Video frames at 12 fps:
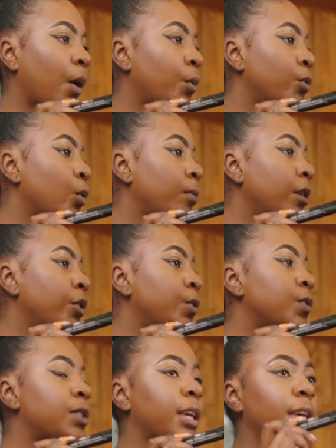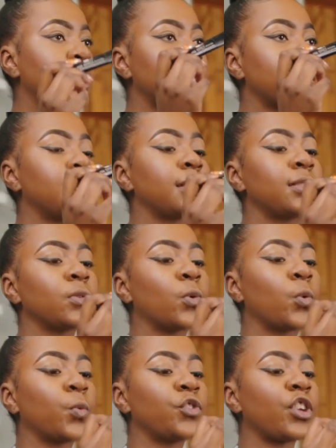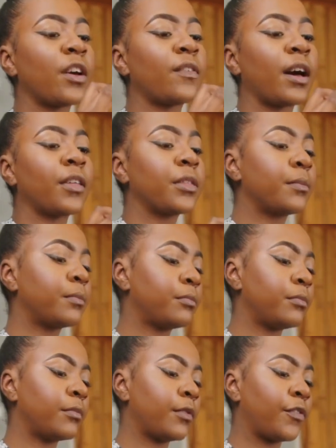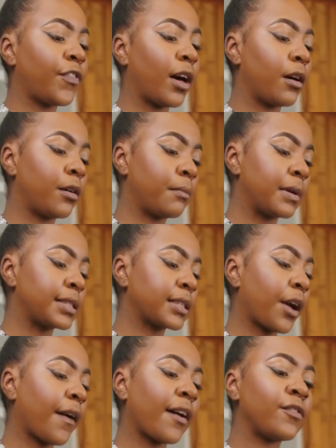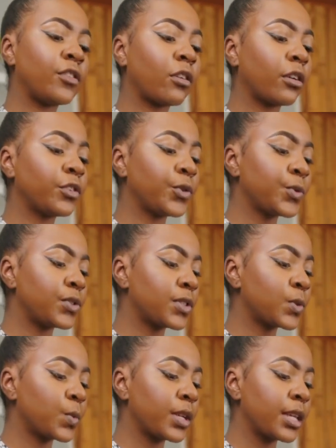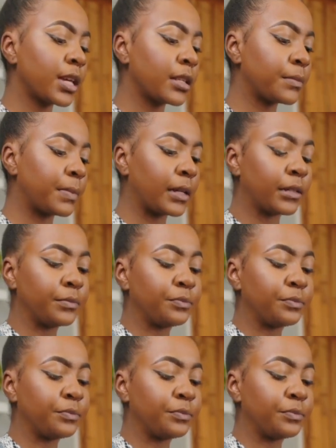would normally use the Essence or whichever other mascara. I've not used this one yet, but